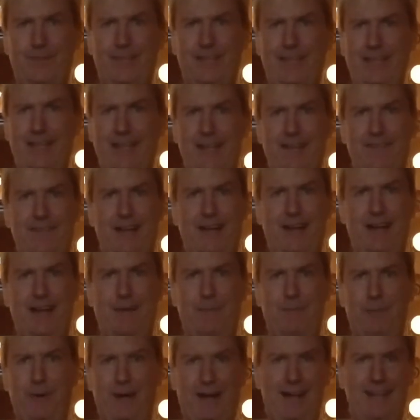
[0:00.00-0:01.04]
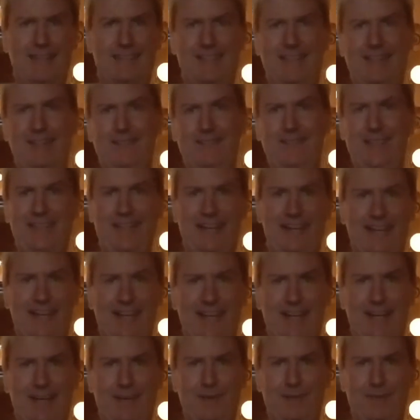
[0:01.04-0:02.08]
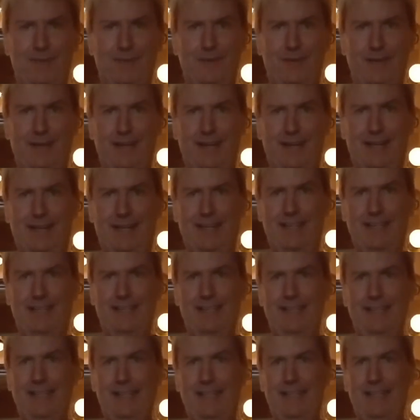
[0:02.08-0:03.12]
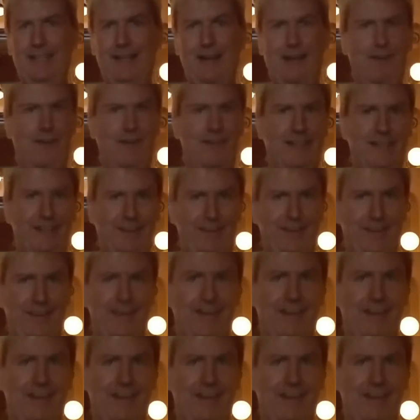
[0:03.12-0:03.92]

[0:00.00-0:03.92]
then you've got positive and negative color addition,